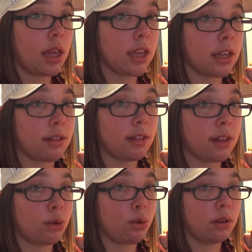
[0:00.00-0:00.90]
I think I said
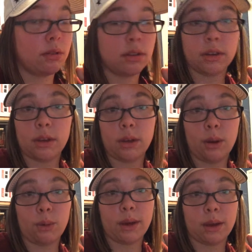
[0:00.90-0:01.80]
that twice.
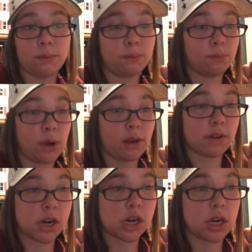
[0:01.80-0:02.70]
Oh well,
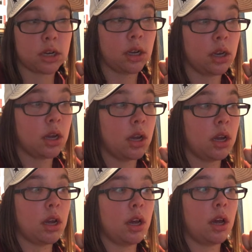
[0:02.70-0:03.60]
whatever.
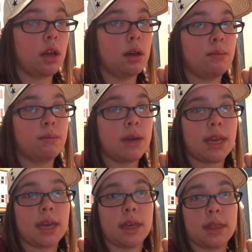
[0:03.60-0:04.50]
Um, but
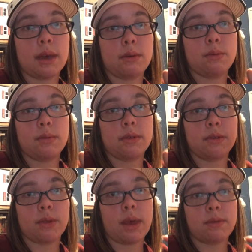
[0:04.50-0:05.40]
yeah, that,
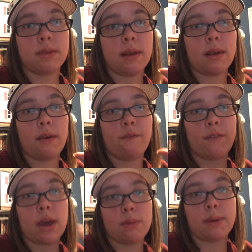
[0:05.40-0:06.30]
so that was the
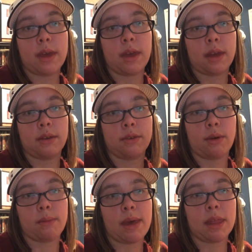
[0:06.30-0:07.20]
VIP, so
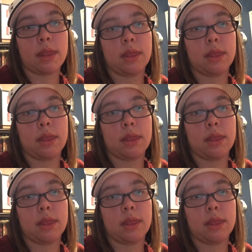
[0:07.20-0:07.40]
I met